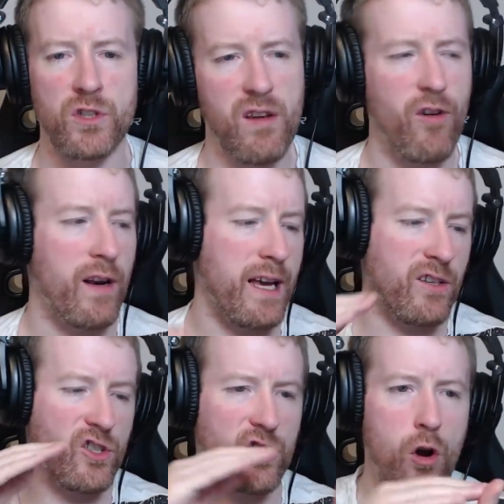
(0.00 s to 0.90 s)
So you've got like
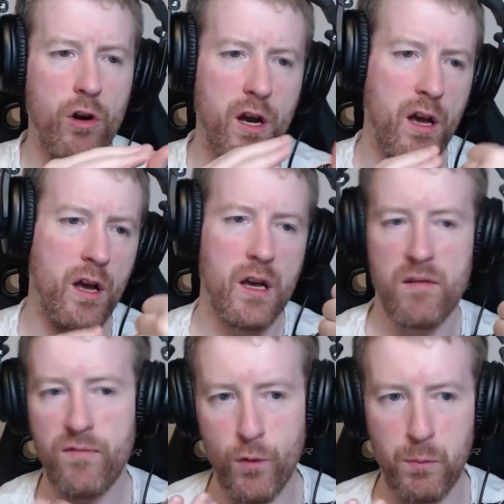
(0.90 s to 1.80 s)
soccer,
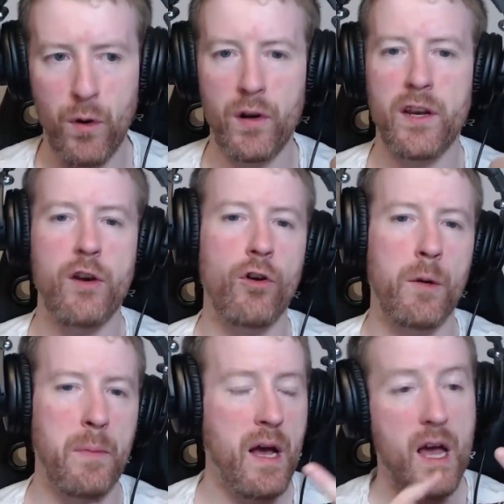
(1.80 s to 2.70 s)
football in Europe,